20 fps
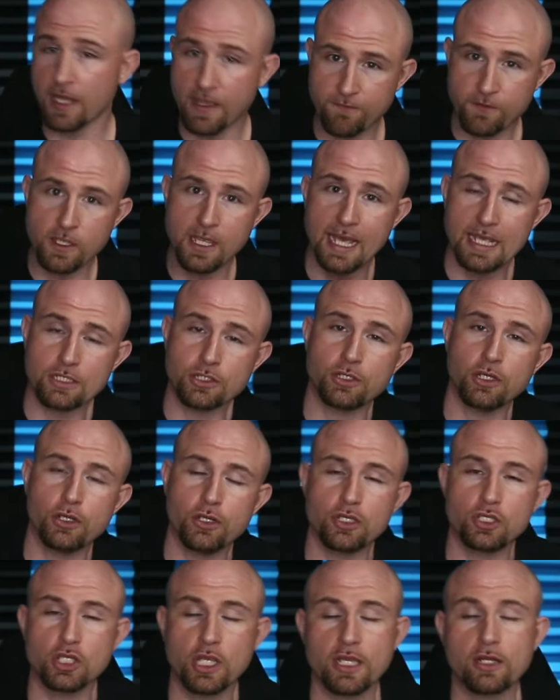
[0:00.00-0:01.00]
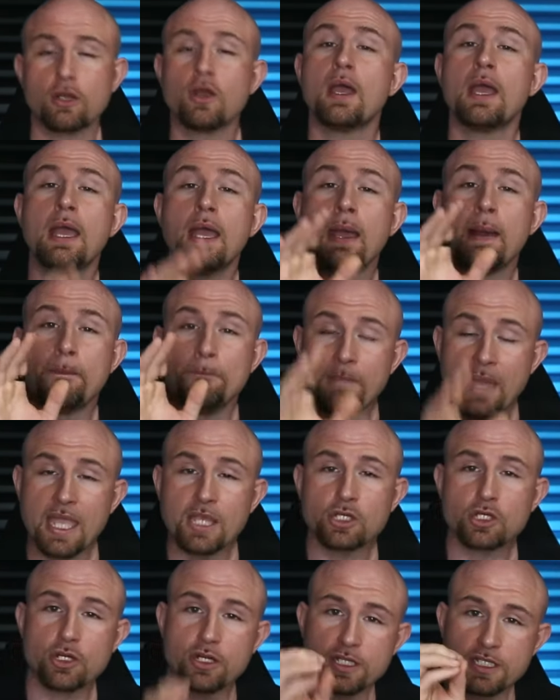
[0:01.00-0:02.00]
If you guys are new to the channel,
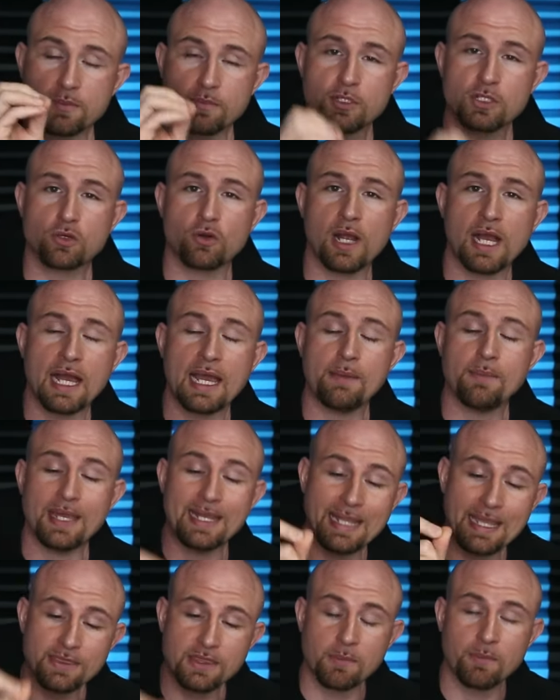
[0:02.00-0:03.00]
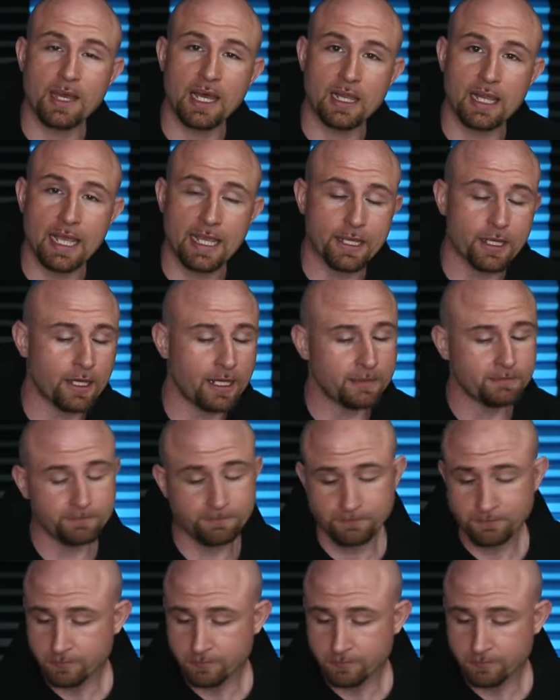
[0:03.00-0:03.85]
make sure to subscribe and hit the bell icon.